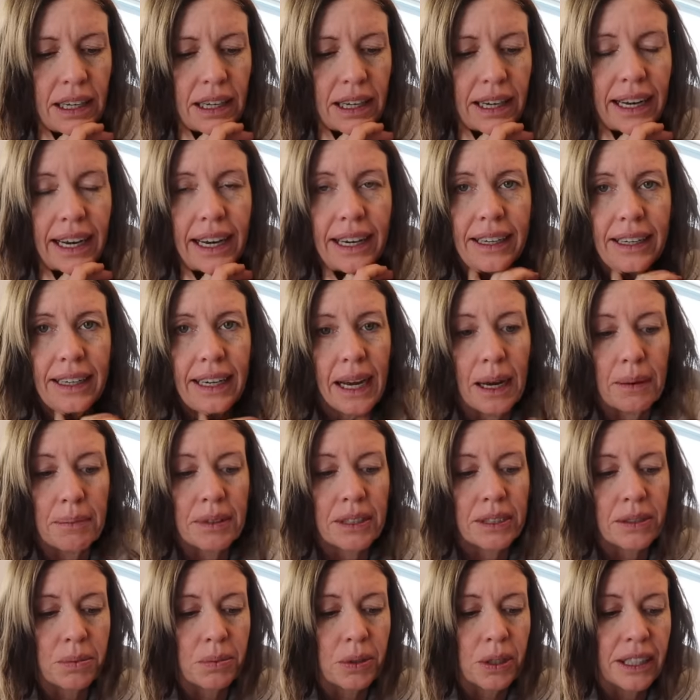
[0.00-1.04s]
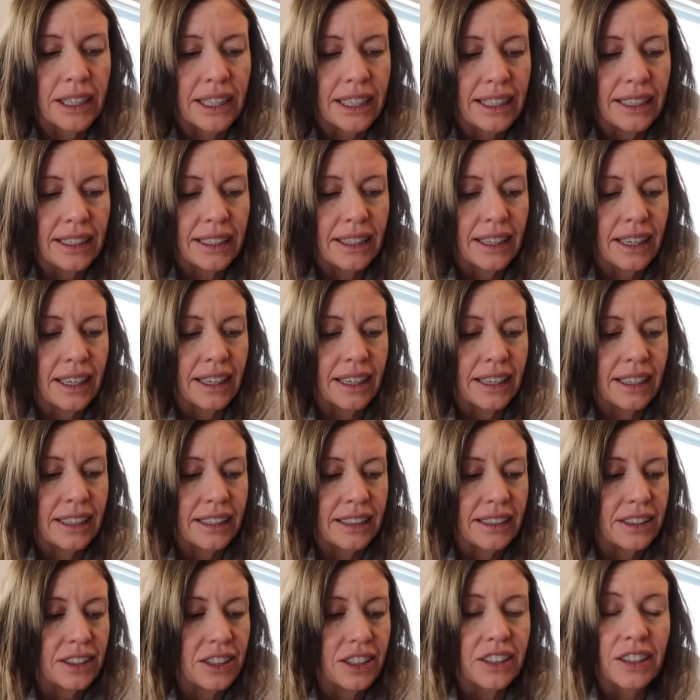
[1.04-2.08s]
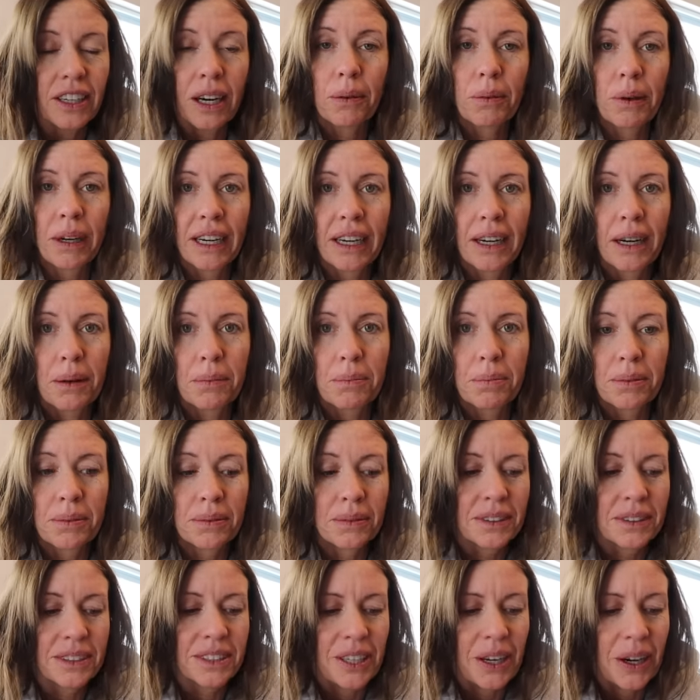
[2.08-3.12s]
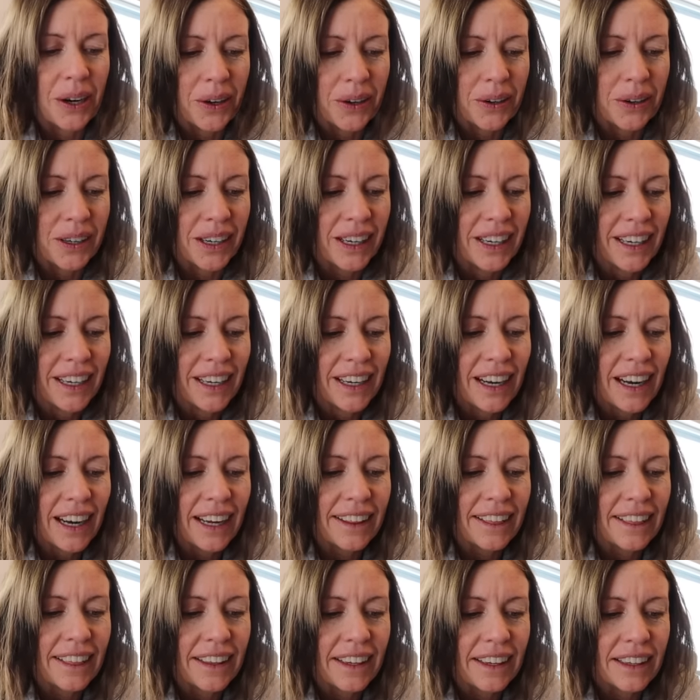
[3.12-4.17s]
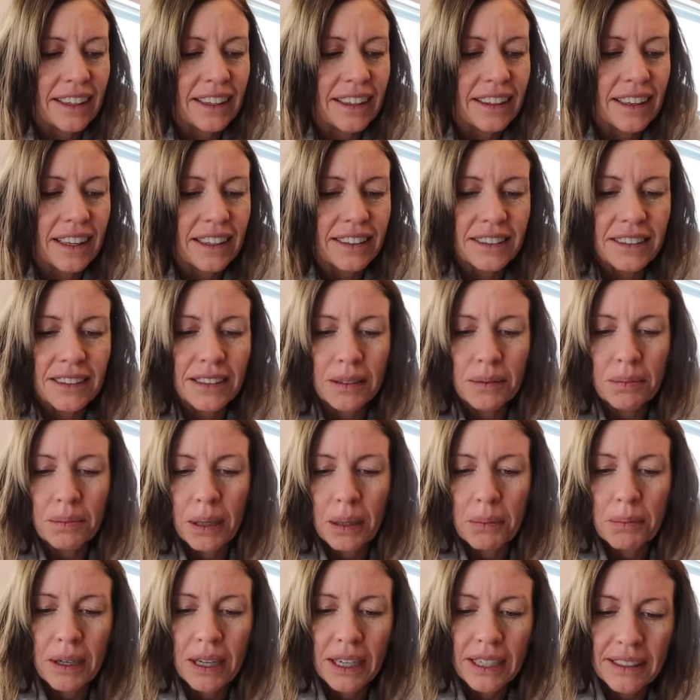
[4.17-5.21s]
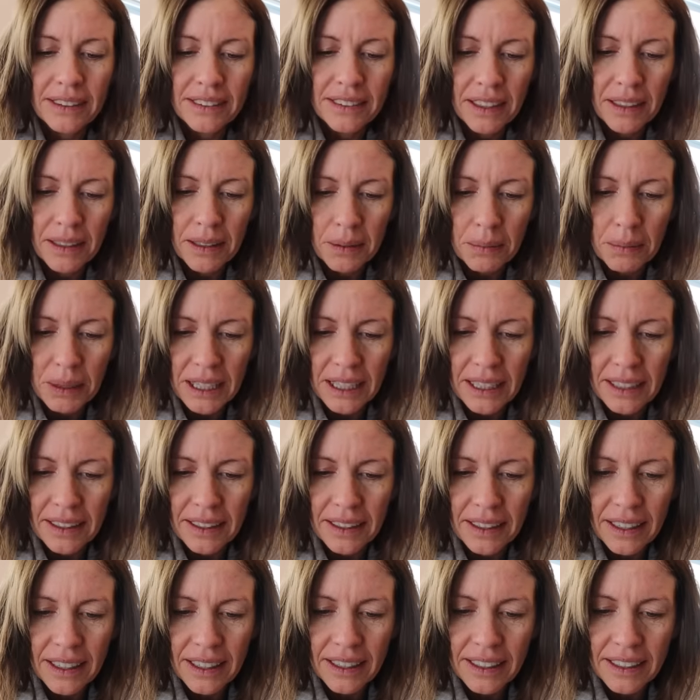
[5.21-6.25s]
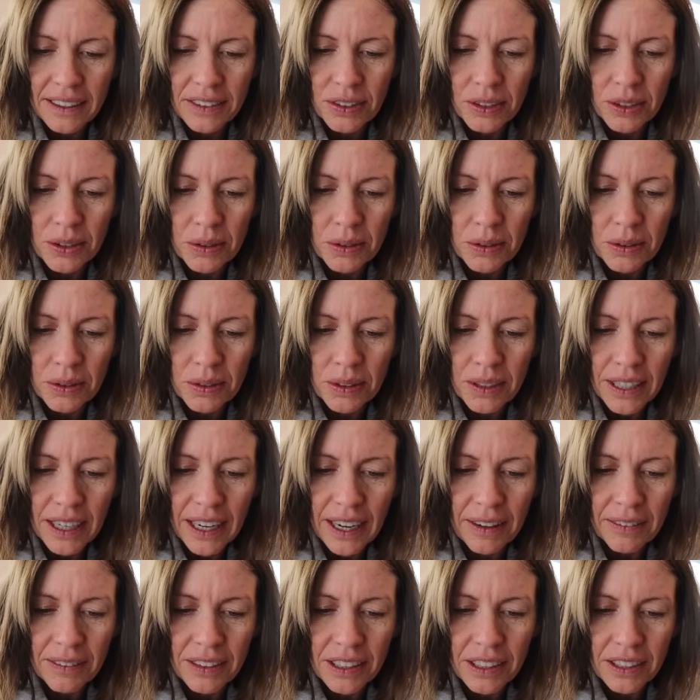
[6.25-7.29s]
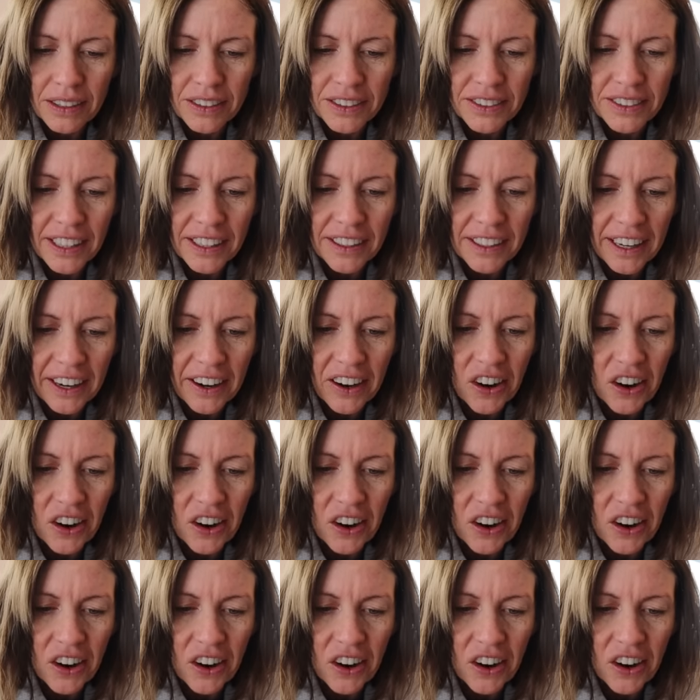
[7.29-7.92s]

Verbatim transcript: I had a nap this morning. I could not wake up. So I think that's my body telling me I need to have a little Sunday